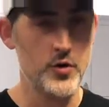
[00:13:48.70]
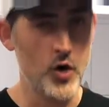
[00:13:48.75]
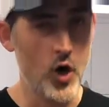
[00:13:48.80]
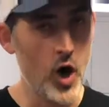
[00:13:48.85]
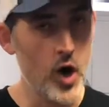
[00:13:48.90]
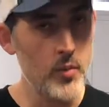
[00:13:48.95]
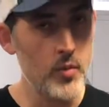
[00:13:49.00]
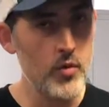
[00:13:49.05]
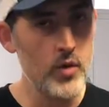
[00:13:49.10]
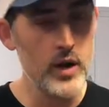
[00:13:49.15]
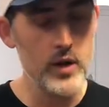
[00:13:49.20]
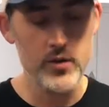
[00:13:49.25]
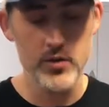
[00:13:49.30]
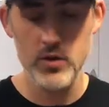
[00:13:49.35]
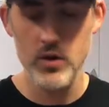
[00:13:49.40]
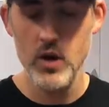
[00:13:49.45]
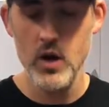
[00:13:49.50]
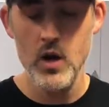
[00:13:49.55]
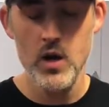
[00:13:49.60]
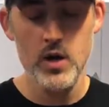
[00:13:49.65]
your
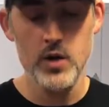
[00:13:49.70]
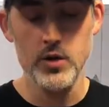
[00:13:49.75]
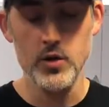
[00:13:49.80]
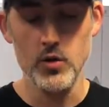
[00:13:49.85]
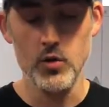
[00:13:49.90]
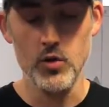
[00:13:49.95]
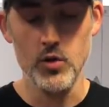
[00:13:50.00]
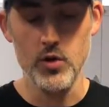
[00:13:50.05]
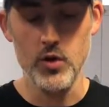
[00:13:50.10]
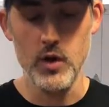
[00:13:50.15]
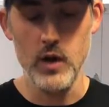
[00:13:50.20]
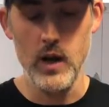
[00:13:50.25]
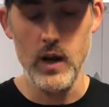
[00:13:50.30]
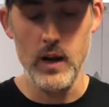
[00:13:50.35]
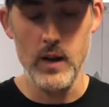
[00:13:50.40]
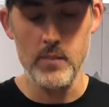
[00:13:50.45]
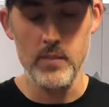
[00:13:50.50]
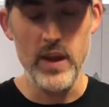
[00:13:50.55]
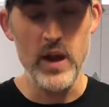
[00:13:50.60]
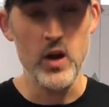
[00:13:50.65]
carburetor, your
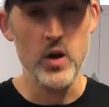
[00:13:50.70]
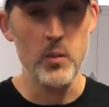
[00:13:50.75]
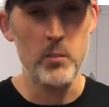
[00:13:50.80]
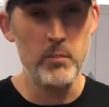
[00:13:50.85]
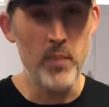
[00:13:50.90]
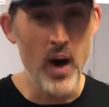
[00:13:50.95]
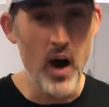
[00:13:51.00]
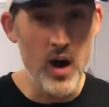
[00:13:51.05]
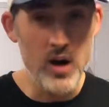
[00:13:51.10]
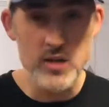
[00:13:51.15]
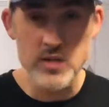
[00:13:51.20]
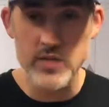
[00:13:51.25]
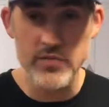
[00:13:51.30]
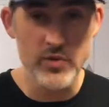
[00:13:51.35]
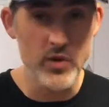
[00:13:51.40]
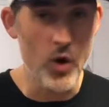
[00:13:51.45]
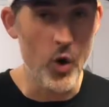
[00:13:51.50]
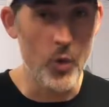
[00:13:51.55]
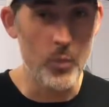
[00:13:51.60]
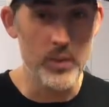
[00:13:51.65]
um, air box
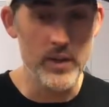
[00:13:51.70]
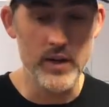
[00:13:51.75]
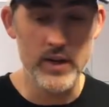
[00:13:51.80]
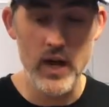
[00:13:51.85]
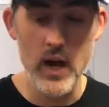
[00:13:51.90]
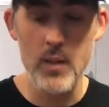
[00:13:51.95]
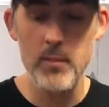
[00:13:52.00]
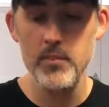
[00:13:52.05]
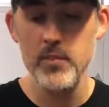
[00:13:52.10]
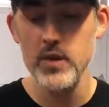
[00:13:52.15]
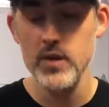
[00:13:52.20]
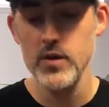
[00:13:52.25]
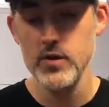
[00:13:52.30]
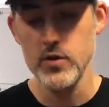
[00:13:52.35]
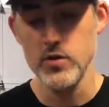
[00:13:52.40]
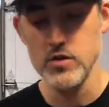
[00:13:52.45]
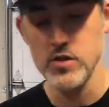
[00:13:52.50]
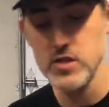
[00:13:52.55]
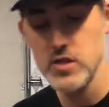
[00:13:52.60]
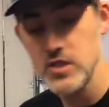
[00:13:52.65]
if you open it up,
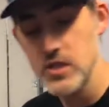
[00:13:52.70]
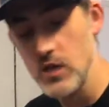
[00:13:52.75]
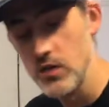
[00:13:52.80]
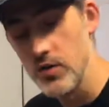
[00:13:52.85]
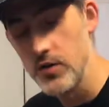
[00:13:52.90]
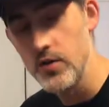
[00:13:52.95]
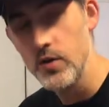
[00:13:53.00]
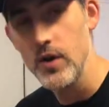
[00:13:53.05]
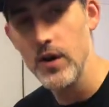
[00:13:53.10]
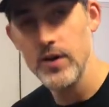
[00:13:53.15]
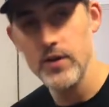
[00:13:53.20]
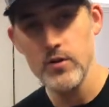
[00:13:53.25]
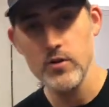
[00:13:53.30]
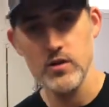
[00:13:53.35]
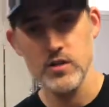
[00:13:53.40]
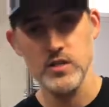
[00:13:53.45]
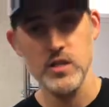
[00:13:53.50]
your cylinder, and your